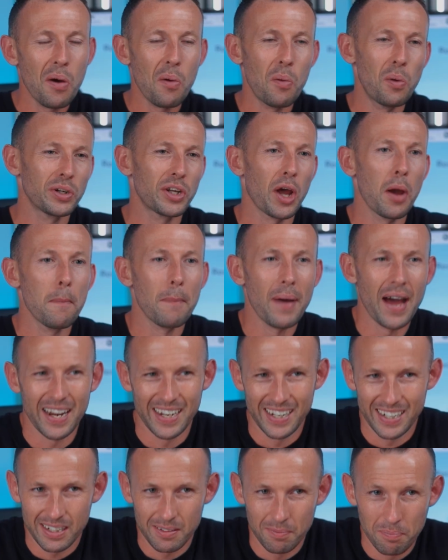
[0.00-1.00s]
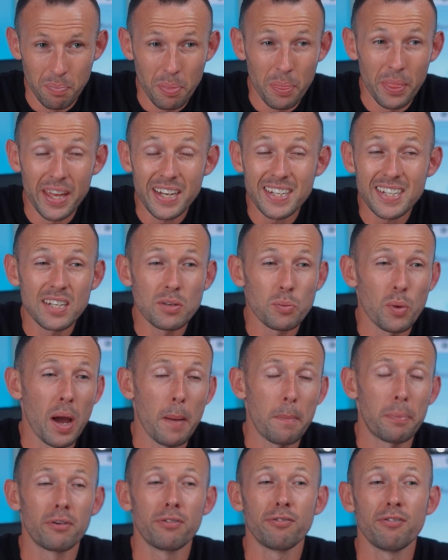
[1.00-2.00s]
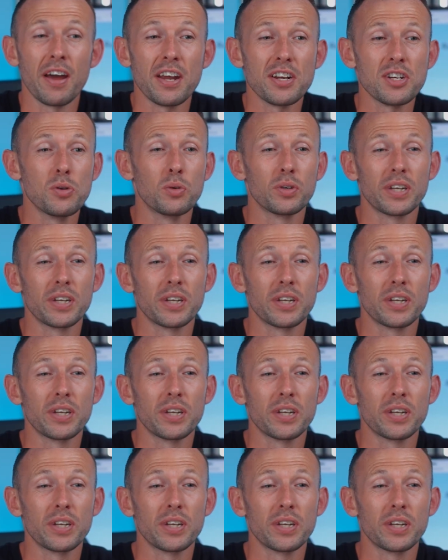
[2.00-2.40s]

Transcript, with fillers: Well, don't panic. This is where professional